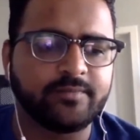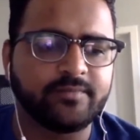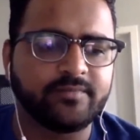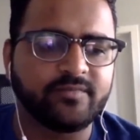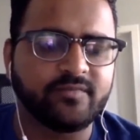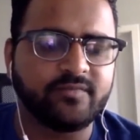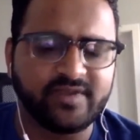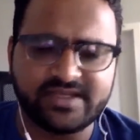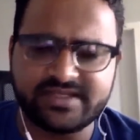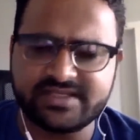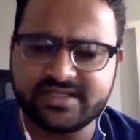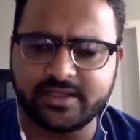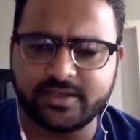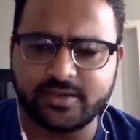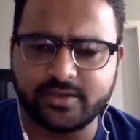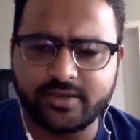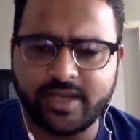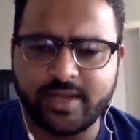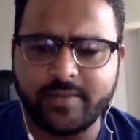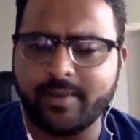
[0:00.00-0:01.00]
wasting
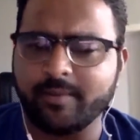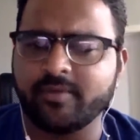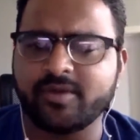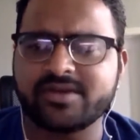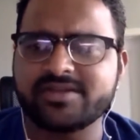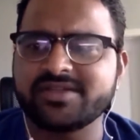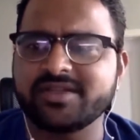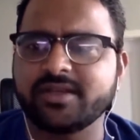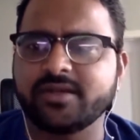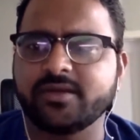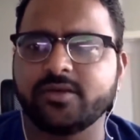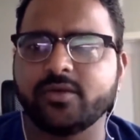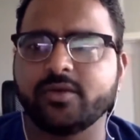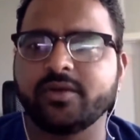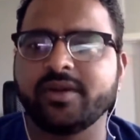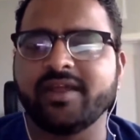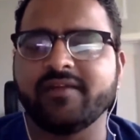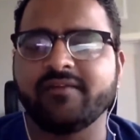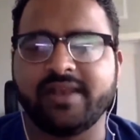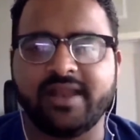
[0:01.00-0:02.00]
your time. I'm not saying don't
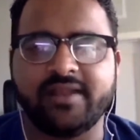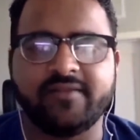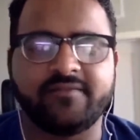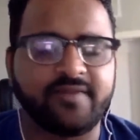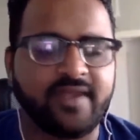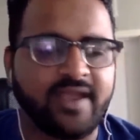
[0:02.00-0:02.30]
have a life.